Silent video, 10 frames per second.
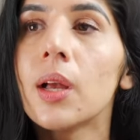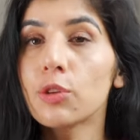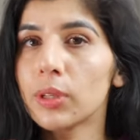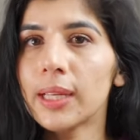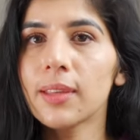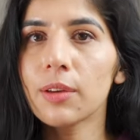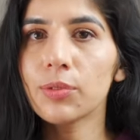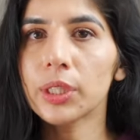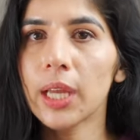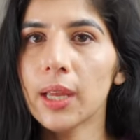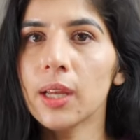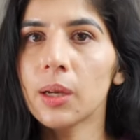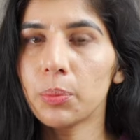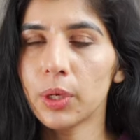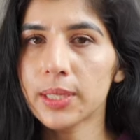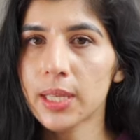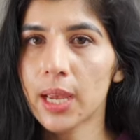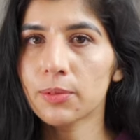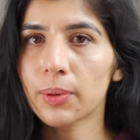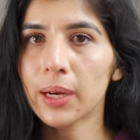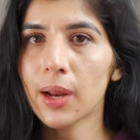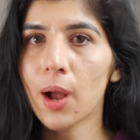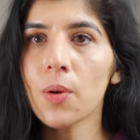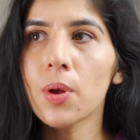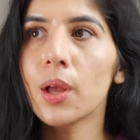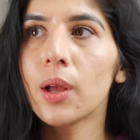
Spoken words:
So let's say if you're taking computer science right now,